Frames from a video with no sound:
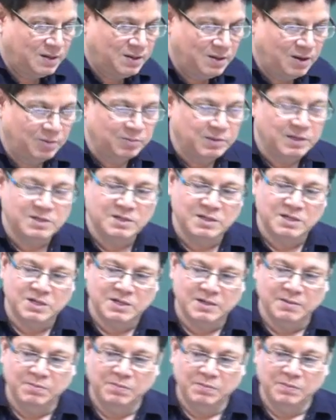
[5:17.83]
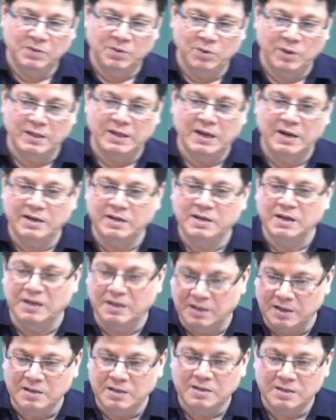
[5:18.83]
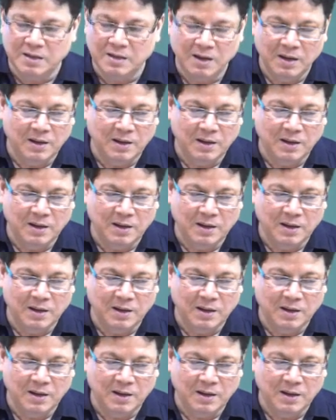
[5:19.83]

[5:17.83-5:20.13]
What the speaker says: of the system, whether it increases